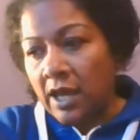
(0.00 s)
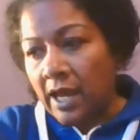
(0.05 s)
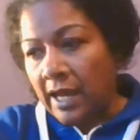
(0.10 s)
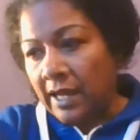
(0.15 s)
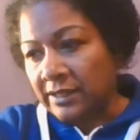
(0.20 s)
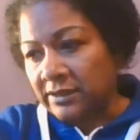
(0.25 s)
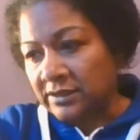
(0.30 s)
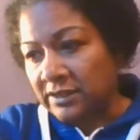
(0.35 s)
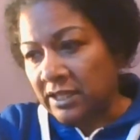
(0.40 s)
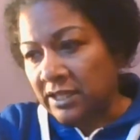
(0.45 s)

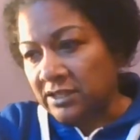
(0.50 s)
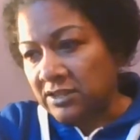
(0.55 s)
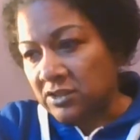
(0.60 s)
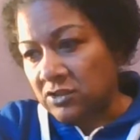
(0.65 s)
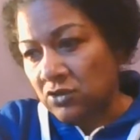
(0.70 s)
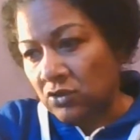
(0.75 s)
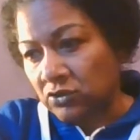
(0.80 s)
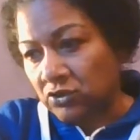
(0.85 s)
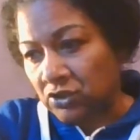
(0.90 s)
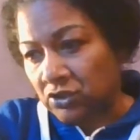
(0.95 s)
And it's
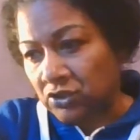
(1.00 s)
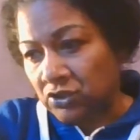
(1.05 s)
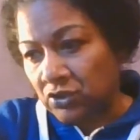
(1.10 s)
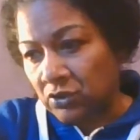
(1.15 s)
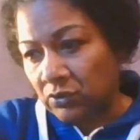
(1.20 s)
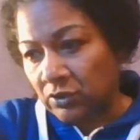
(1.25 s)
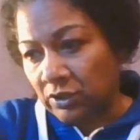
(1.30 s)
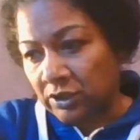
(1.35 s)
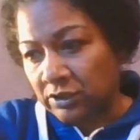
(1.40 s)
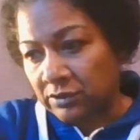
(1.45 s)
not just
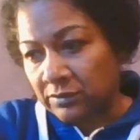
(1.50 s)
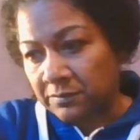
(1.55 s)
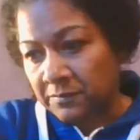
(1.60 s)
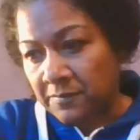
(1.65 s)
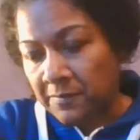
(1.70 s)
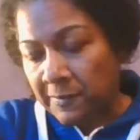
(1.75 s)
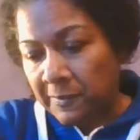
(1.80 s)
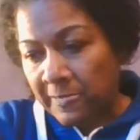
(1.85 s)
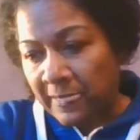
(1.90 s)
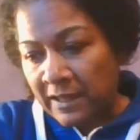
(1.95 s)
you can,
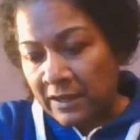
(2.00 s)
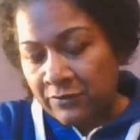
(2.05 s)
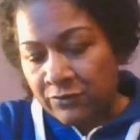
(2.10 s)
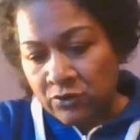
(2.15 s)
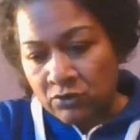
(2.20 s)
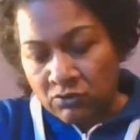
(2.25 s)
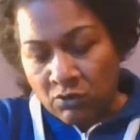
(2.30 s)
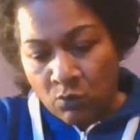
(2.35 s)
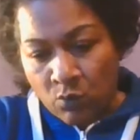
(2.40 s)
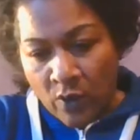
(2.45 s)
if
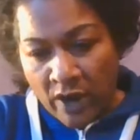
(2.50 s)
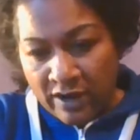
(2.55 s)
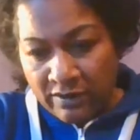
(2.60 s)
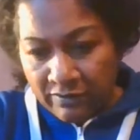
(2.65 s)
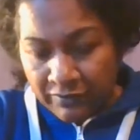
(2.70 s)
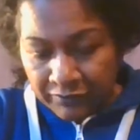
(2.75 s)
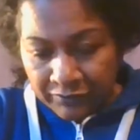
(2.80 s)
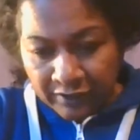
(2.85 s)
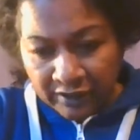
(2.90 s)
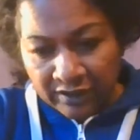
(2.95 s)
you're aware
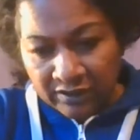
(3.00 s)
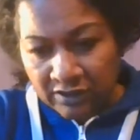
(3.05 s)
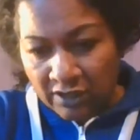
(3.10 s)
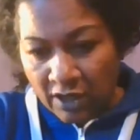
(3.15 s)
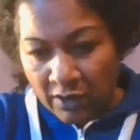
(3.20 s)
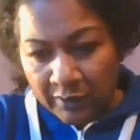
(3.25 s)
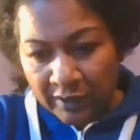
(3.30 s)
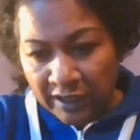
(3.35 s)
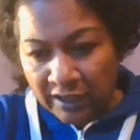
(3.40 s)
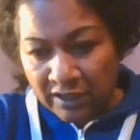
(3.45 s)
of things
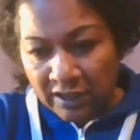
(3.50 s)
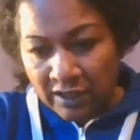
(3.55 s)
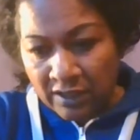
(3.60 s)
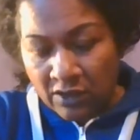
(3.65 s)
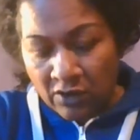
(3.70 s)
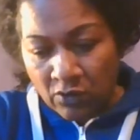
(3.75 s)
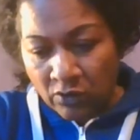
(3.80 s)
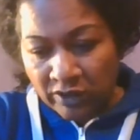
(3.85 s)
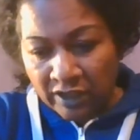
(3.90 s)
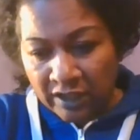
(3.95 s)
going in and
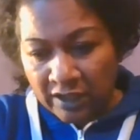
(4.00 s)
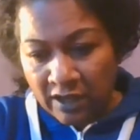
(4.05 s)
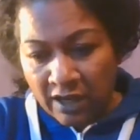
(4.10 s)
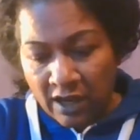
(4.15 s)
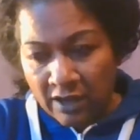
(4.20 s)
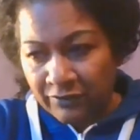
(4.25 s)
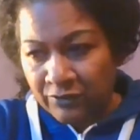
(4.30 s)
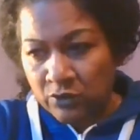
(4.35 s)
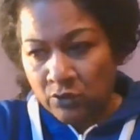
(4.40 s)
on in life,